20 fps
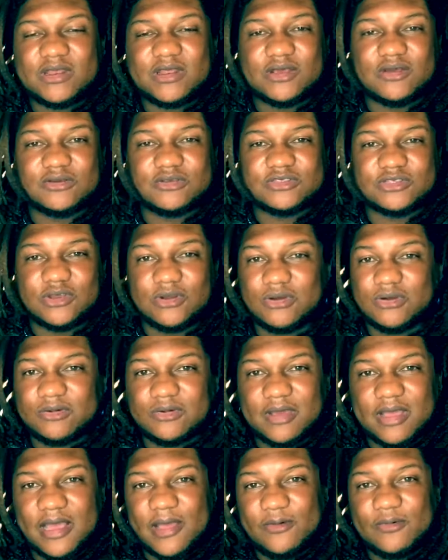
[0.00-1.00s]
So
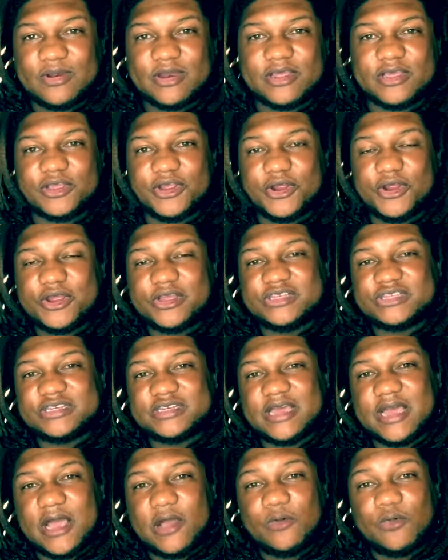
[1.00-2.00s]
I would encourage it.
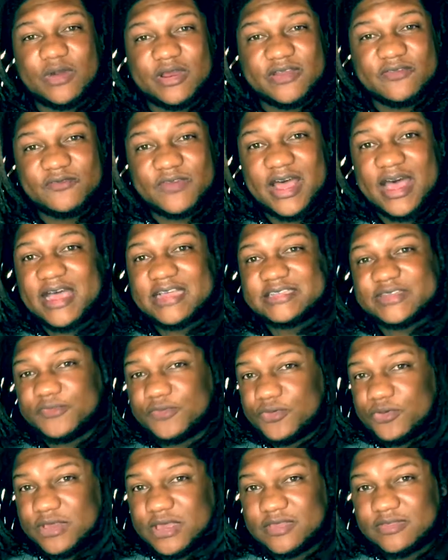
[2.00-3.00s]
I would advise if you
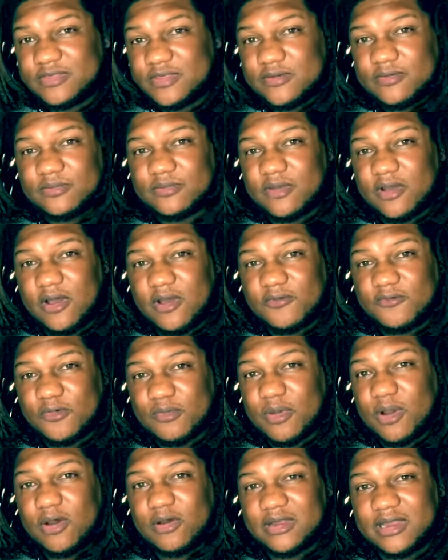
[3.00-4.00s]
get them from
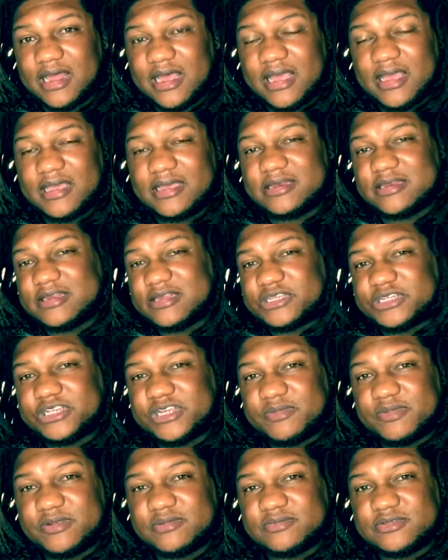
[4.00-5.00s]
online and they ship
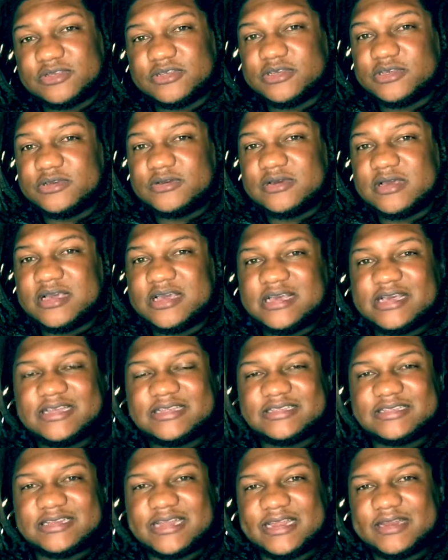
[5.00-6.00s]
them to you,
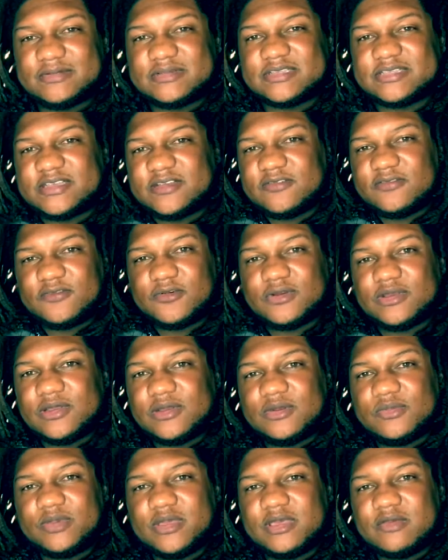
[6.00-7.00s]
to let them sit for a little
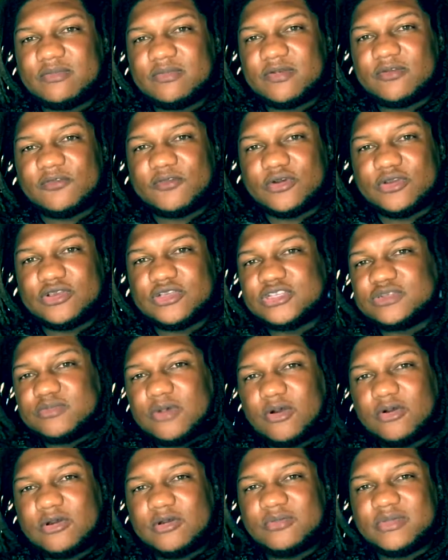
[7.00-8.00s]
bit before you
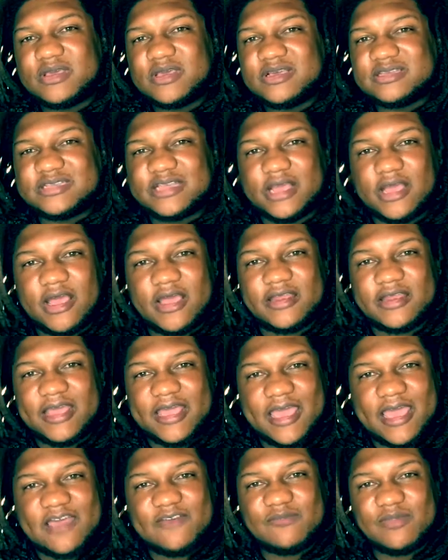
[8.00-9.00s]
smoke them, because they
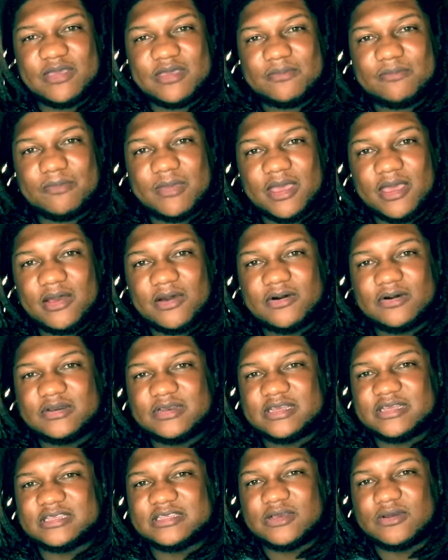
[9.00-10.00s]
have been mailed,
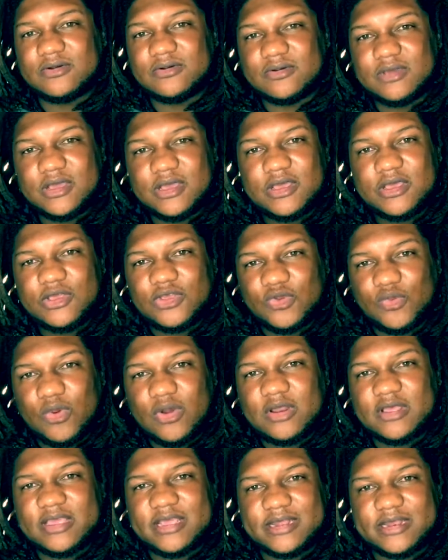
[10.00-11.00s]
and so you want
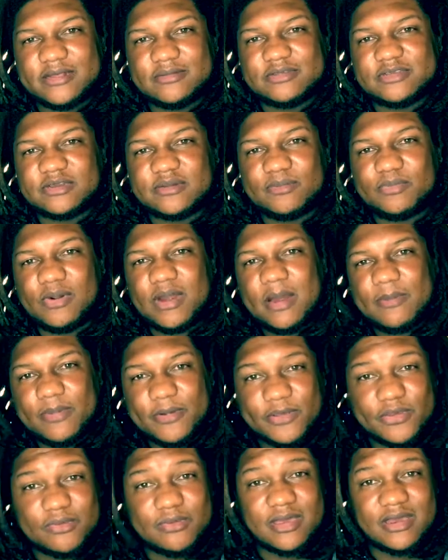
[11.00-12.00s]
to get them to the proper
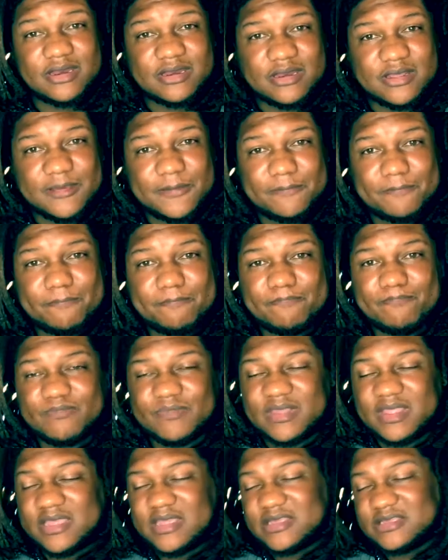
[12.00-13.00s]
humidity.
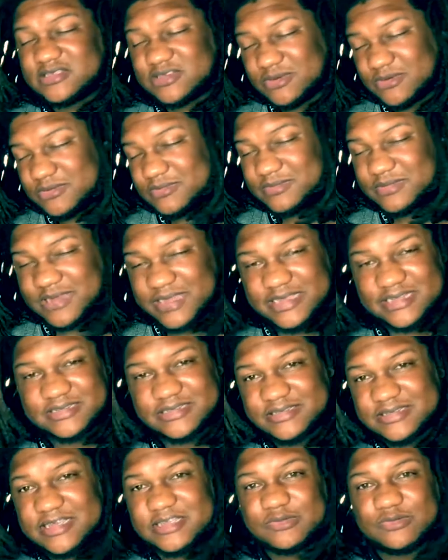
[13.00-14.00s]
And so
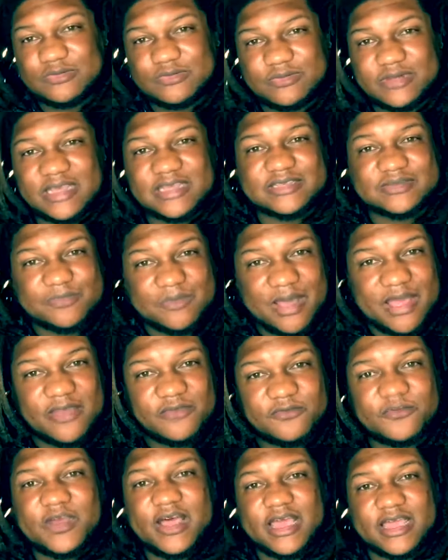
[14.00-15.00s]
that's my
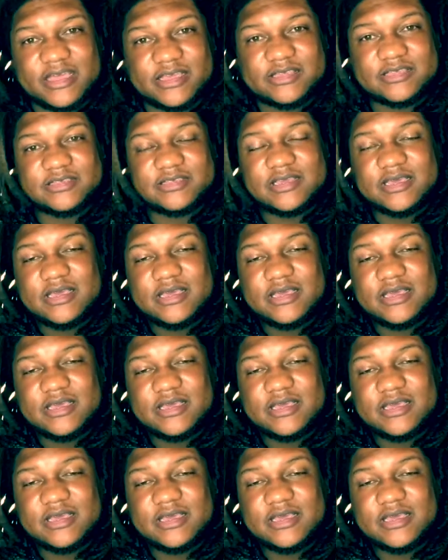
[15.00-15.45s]
advice.